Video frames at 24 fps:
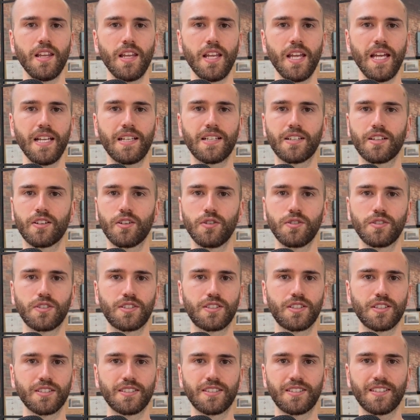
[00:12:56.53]
it could
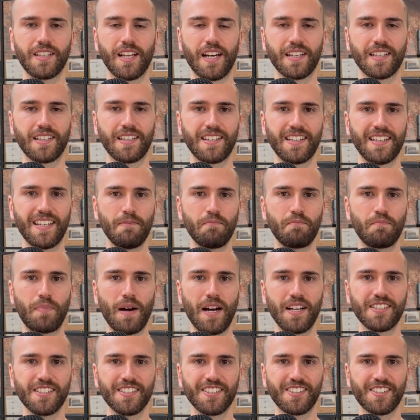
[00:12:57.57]
just like their
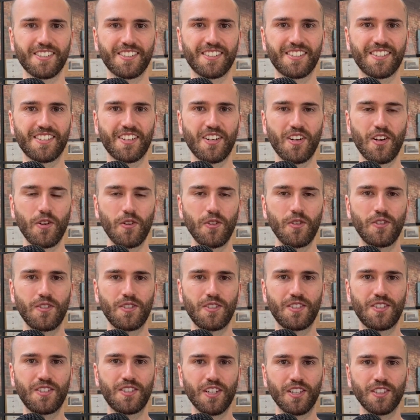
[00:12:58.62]
budget could
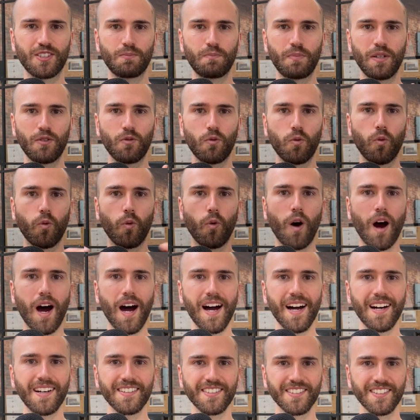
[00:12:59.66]
just be
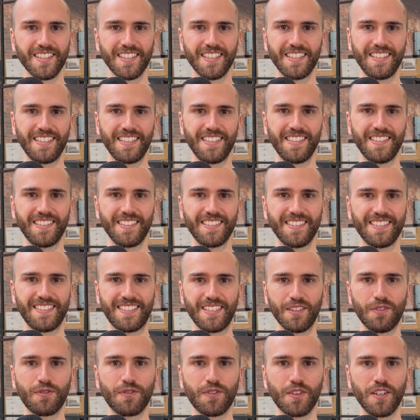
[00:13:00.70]
wildly
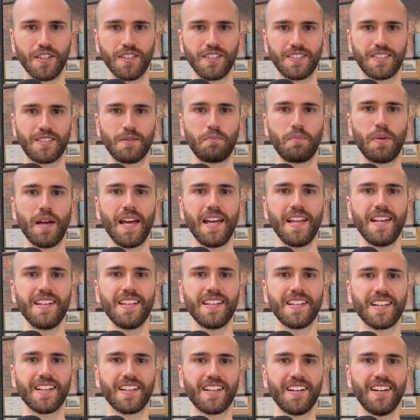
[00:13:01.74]
different
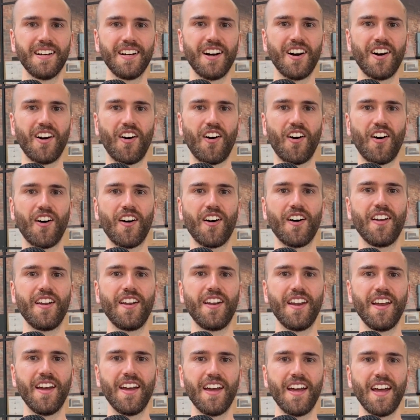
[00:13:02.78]
depending
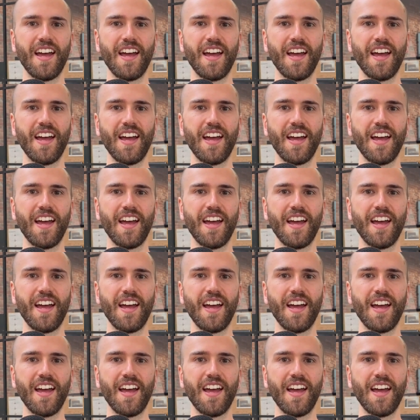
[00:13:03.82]
on